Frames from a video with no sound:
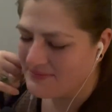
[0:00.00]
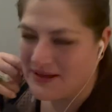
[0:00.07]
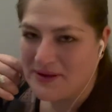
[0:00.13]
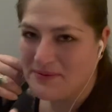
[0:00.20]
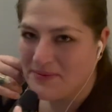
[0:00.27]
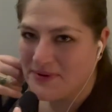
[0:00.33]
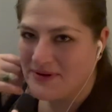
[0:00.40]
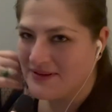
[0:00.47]

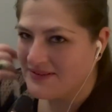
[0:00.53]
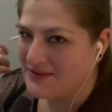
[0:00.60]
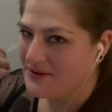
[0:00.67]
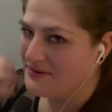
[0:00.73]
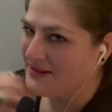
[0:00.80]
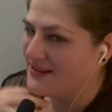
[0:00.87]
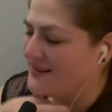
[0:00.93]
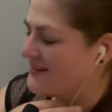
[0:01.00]
computer's not
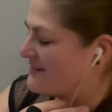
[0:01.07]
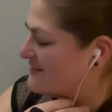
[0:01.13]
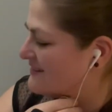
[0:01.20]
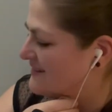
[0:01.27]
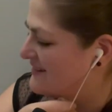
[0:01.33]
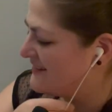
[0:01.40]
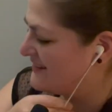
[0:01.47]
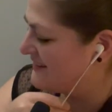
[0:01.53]
really
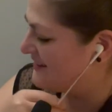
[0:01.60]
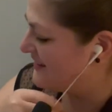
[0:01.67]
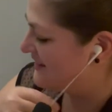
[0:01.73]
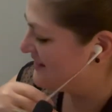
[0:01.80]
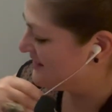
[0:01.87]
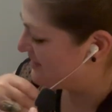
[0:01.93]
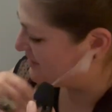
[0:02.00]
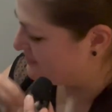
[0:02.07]

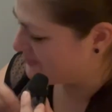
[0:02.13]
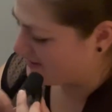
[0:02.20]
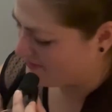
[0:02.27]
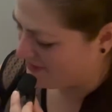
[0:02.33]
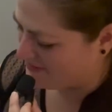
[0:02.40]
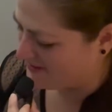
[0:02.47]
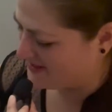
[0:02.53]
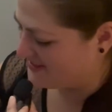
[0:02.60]
helping
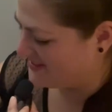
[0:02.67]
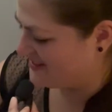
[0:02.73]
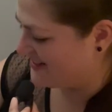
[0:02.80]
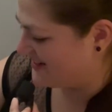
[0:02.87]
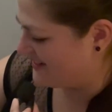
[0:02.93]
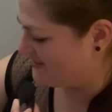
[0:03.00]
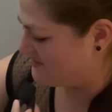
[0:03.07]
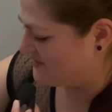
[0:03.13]
me much
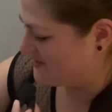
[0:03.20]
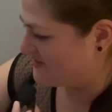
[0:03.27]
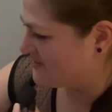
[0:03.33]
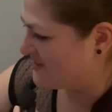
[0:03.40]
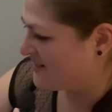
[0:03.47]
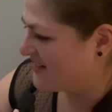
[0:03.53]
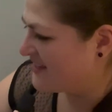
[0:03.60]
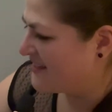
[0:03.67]
today. I'm
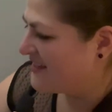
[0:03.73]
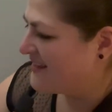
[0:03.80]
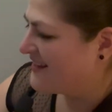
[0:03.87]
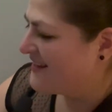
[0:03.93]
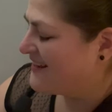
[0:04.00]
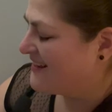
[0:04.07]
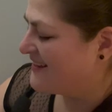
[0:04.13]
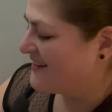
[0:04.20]
sorry.
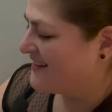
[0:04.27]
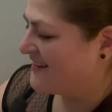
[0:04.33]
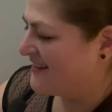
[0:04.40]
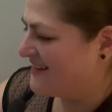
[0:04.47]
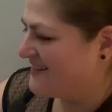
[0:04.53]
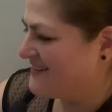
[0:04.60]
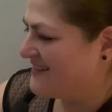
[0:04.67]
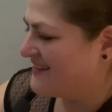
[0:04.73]
Okay,
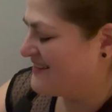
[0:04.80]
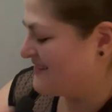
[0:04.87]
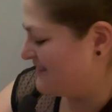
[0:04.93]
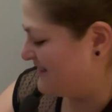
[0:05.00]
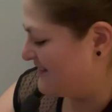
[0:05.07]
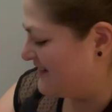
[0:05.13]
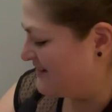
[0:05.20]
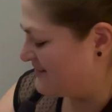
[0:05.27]
so that's
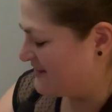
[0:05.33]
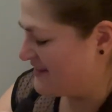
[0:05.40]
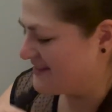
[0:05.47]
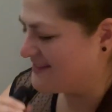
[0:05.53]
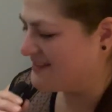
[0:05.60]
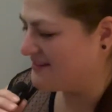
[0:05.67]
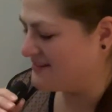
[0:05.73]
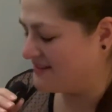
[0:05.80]
done. Okay,
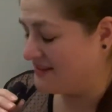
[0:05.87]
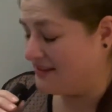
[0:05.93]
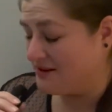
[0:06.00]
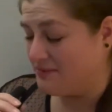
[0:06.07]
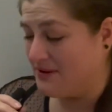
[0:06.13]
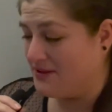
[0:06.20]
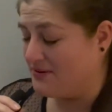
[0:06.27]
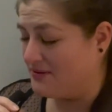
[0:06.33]
so now to collect
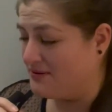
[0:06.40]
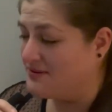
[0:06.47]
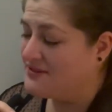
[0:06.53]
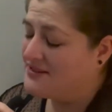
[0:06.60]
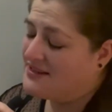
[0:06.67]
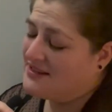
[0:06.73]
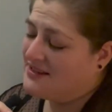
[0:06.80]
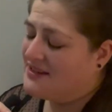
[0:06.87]
my thoughts.
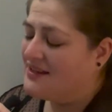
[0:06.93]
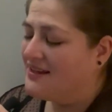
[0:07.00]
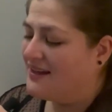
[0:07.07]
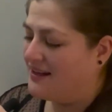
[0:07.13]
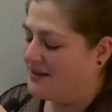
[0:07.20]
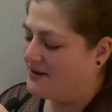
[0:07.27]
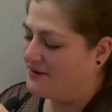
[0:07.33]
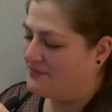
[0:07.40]

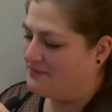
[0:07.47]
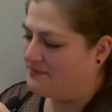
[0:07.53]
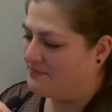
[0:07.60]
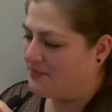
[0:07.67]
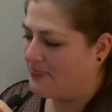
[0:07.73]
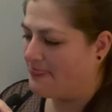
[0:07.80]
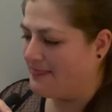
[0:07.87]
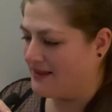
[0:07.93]

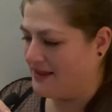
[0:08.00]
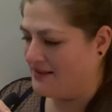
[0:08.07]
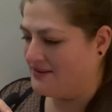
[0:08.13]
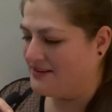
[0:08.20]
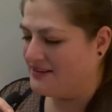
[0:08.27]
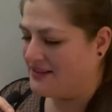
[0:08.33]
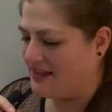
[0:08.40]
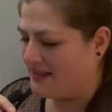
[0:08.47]
Okay, so
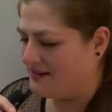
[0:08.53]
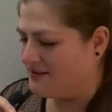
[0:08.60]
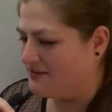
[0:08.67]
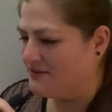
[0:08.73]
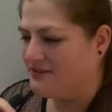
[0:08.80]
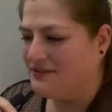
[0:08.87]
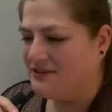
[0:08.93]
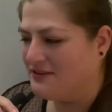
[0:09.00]
again,
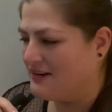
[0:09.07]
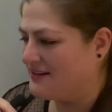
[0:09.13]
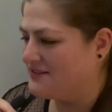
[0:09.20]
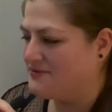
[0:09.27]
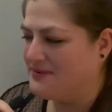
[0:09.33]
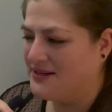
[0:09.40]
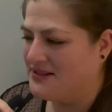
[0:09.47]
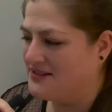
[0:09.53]
thrash
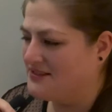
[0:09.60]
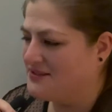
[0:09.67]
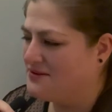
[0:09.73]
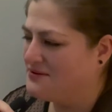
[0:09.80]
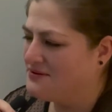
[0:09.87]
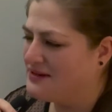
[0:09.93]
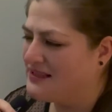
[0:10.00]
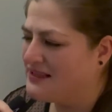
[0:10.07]
metal is not
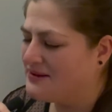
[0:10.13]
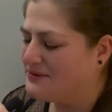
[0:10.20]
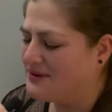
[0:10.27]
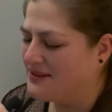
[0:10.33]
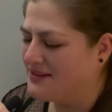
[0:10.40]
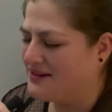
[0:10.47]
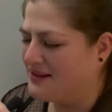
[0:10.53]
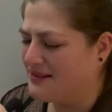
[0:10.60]
really one
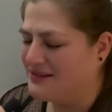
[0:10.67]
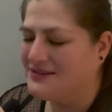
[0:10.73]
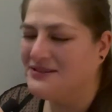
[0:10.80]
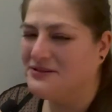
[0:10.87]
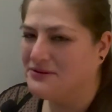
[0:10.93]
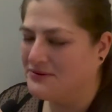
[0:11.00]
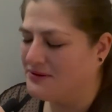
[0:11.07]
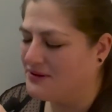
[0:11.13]
that I listen
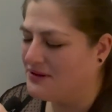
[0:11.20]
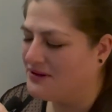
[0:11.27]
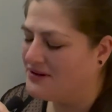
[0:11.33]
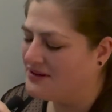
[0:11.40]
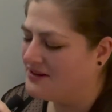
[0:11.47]
to a lot,